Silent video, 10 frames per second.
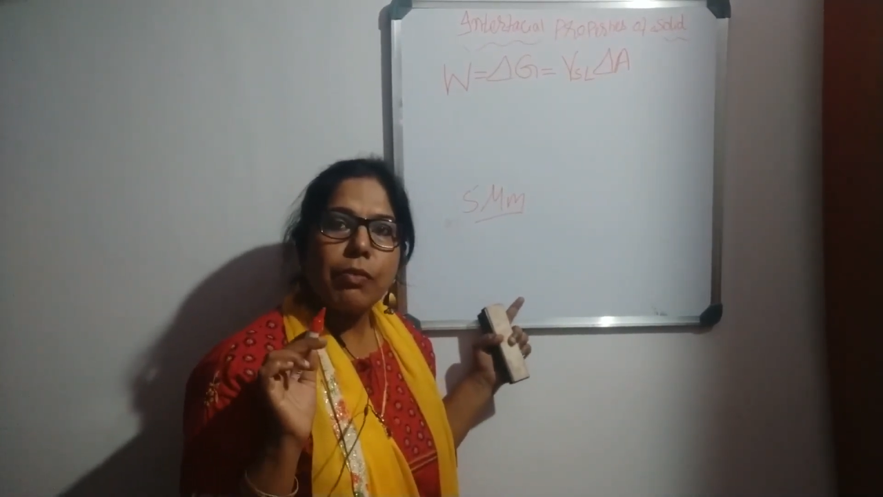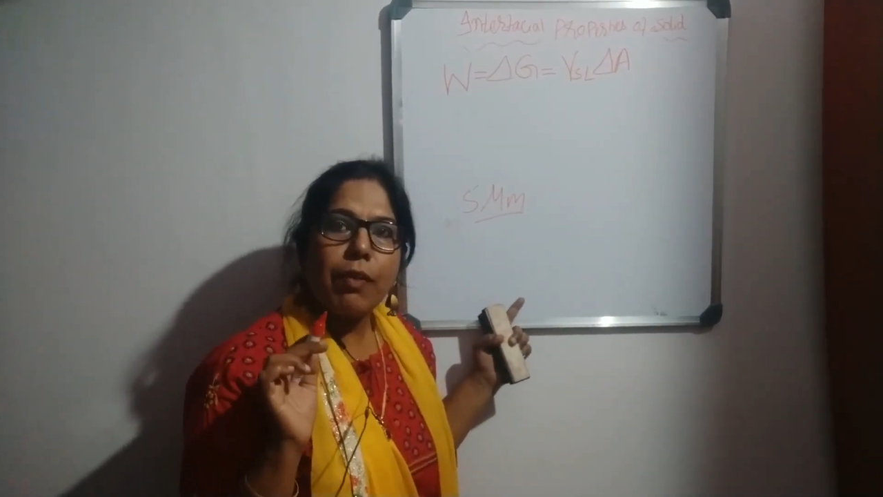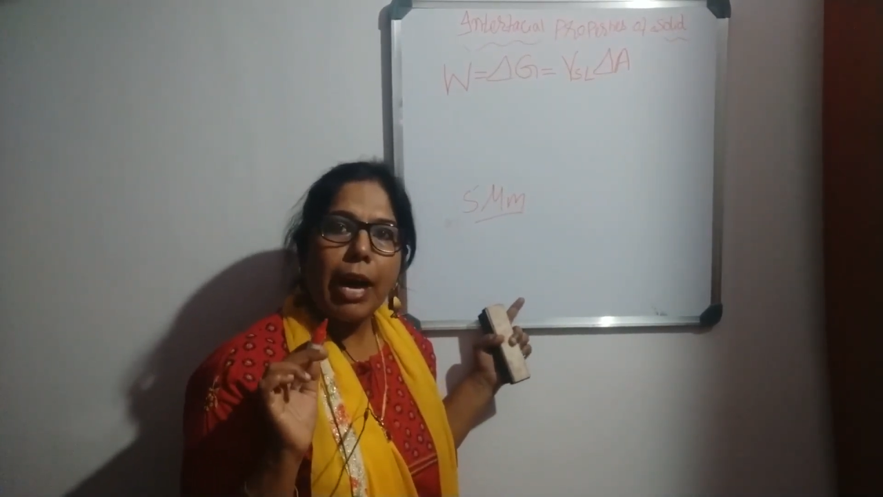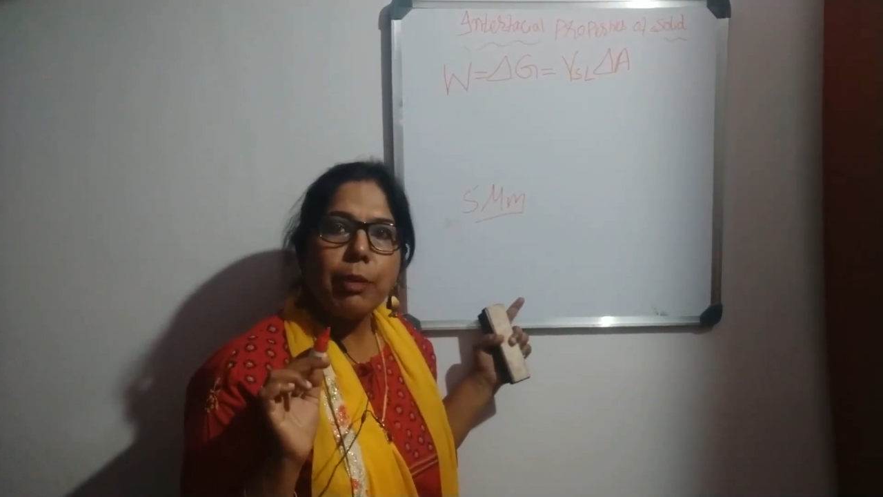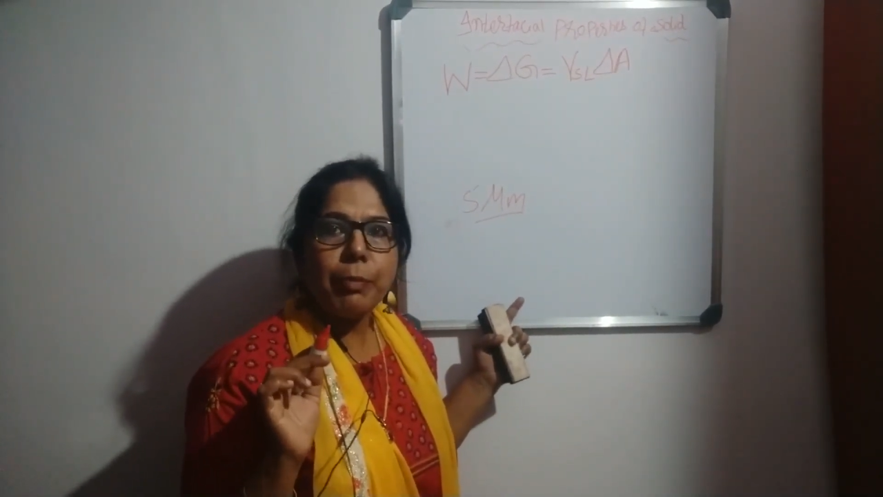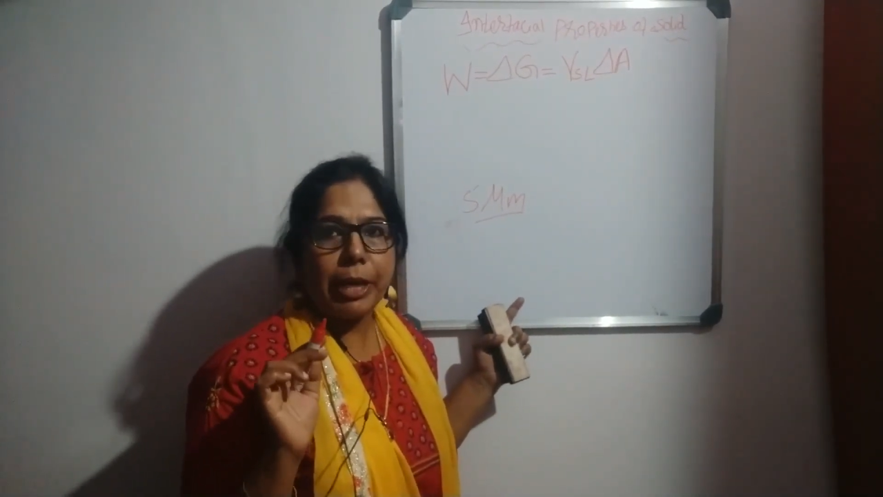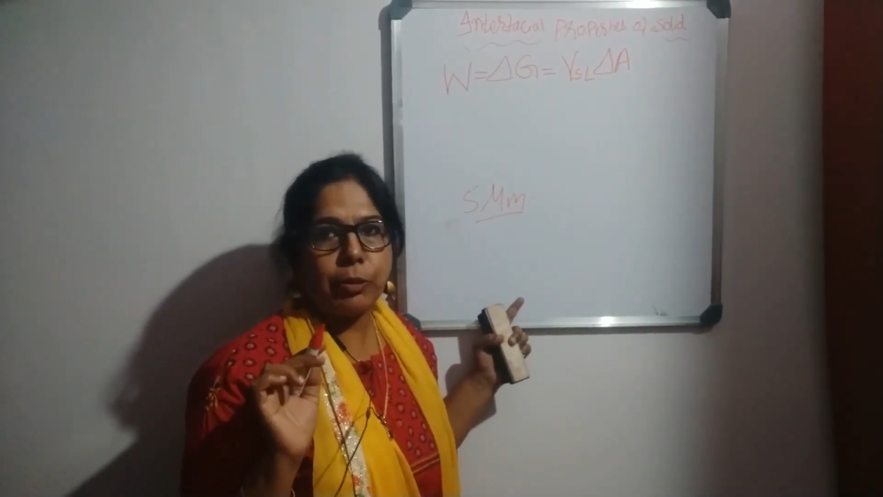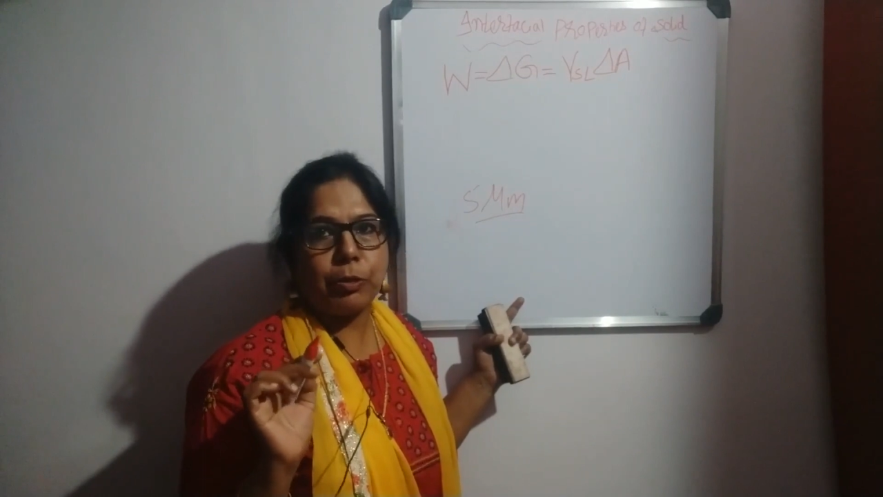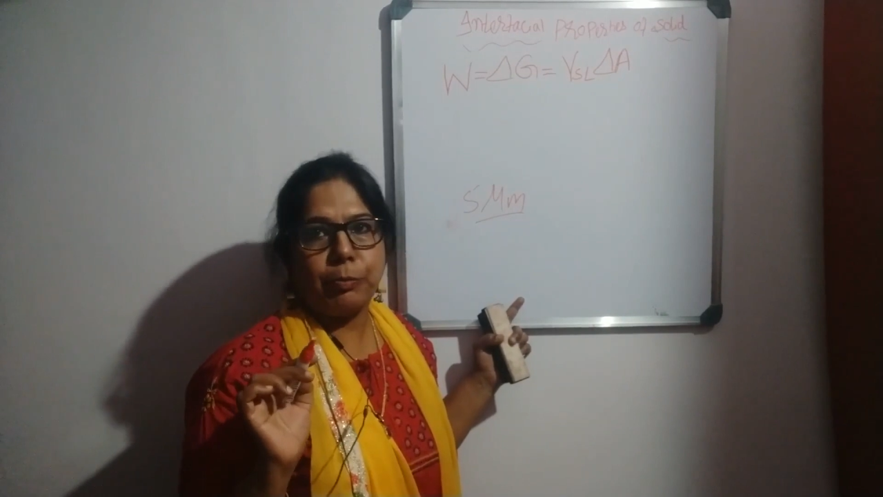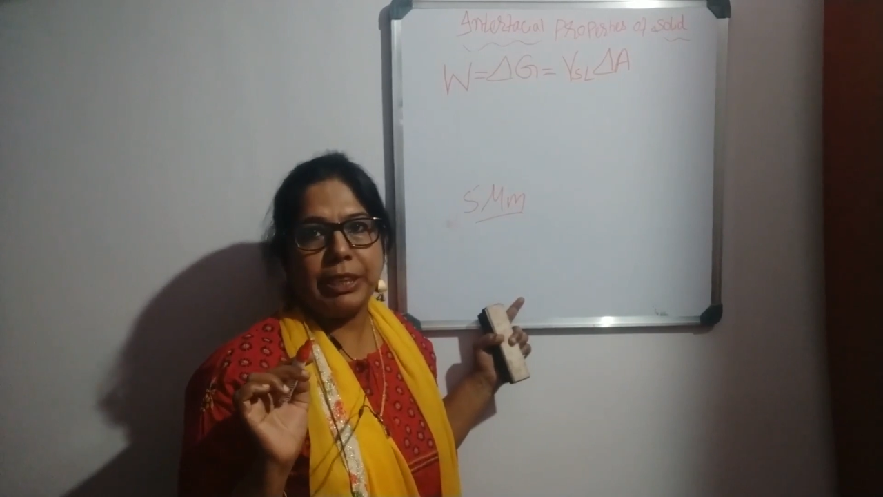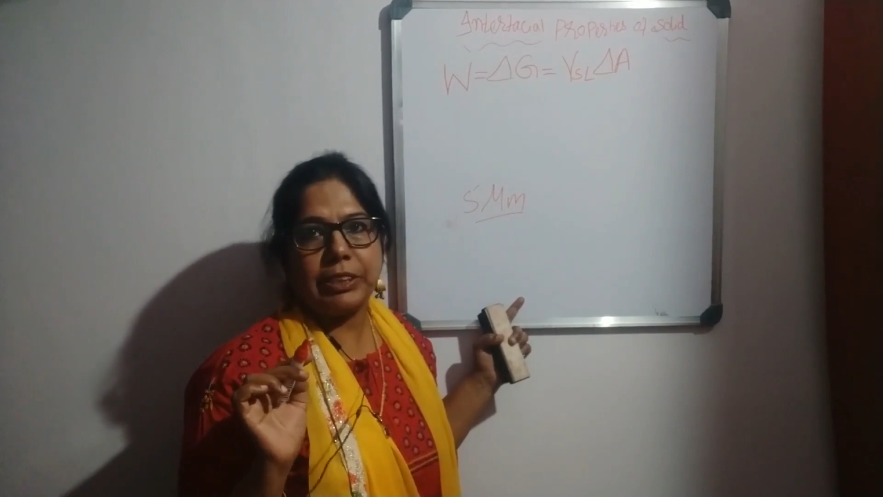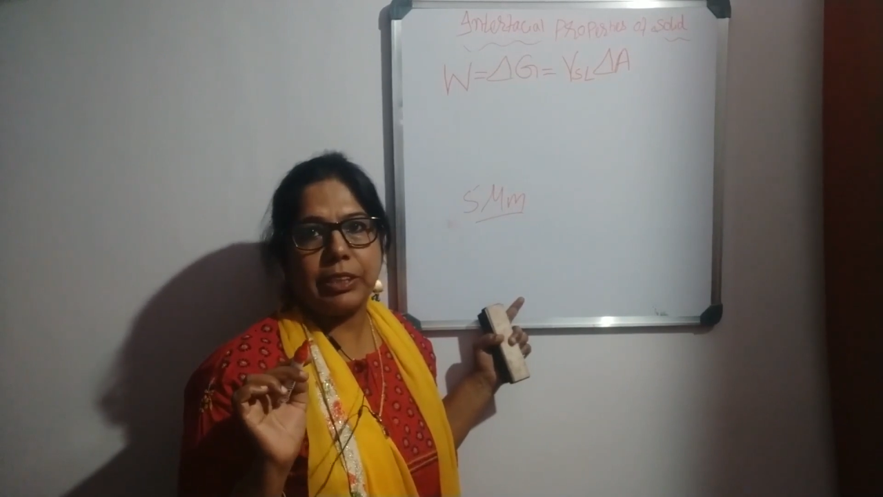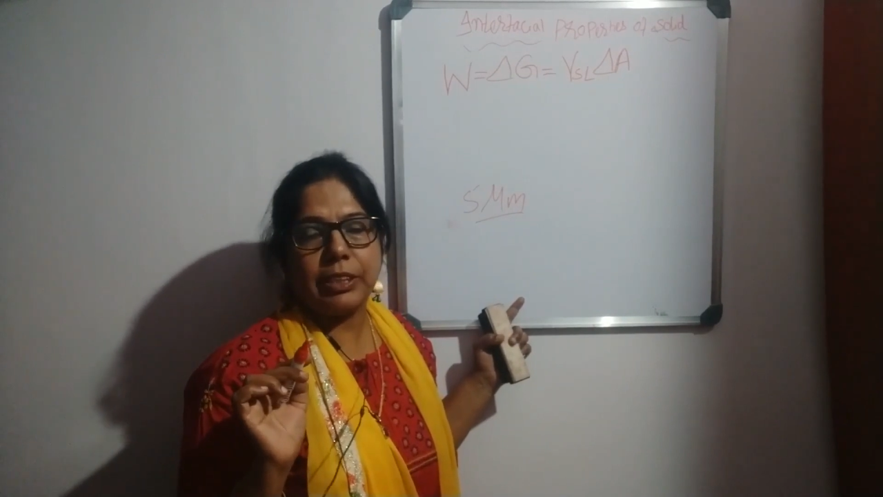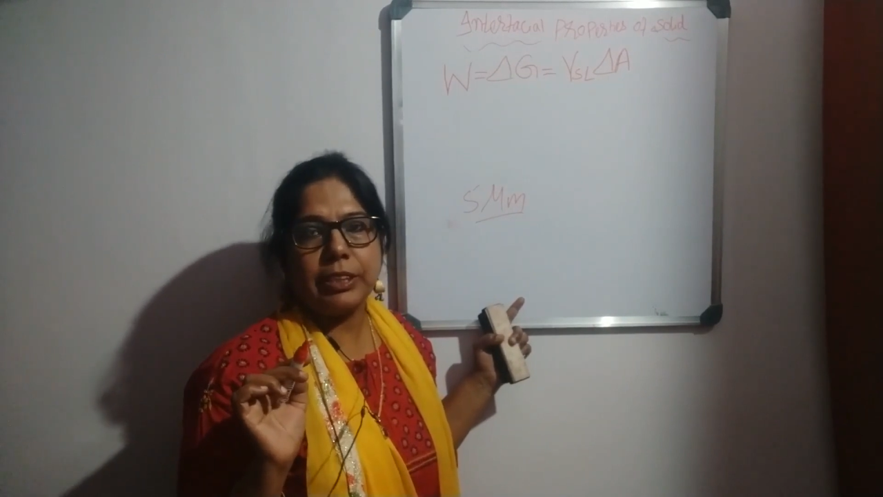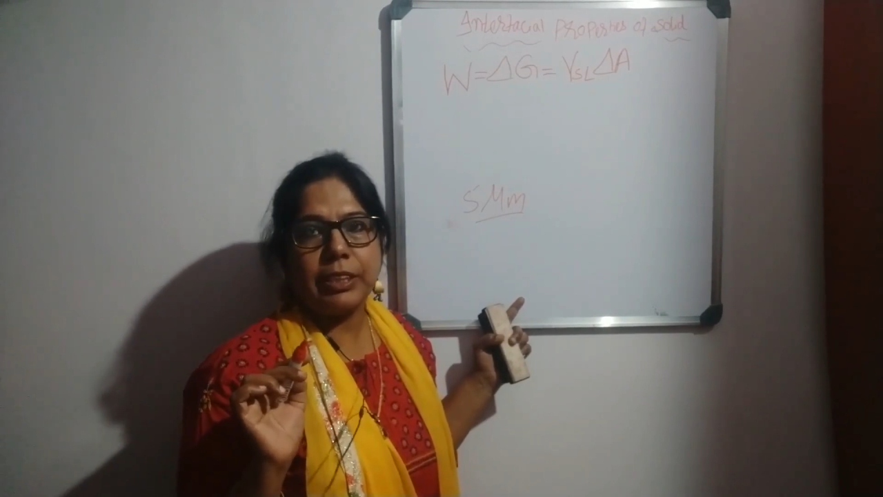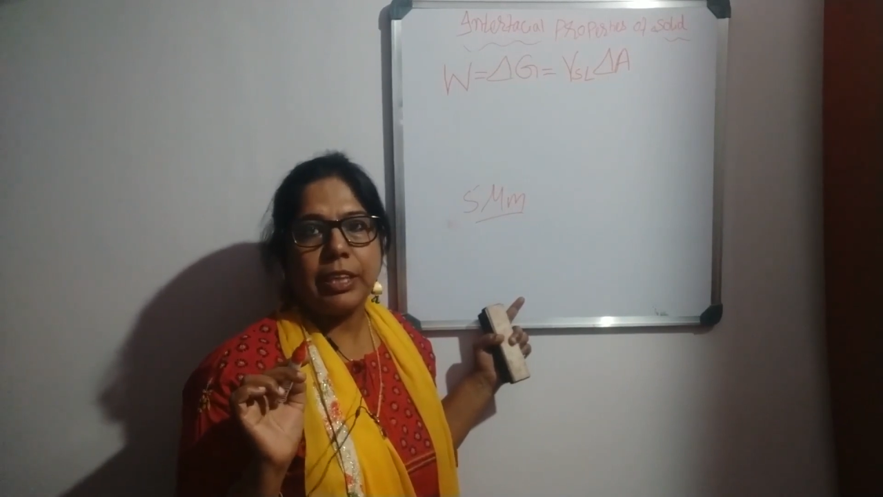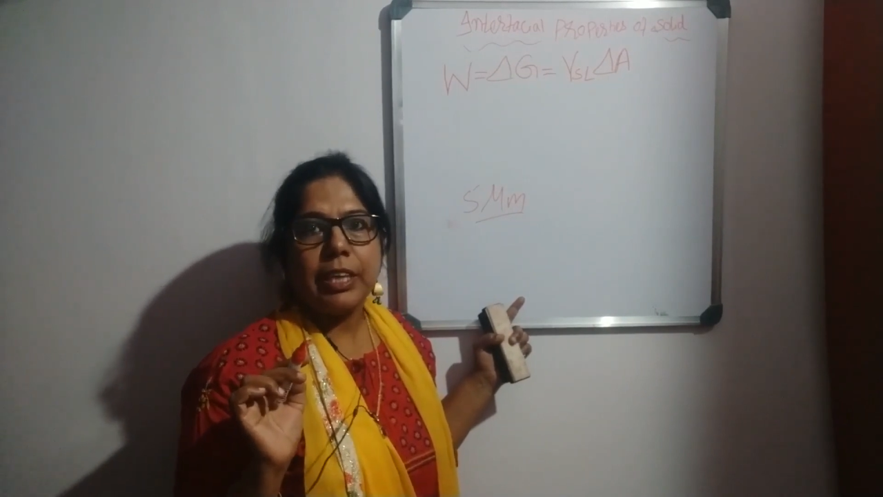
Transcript: 5 micrometer,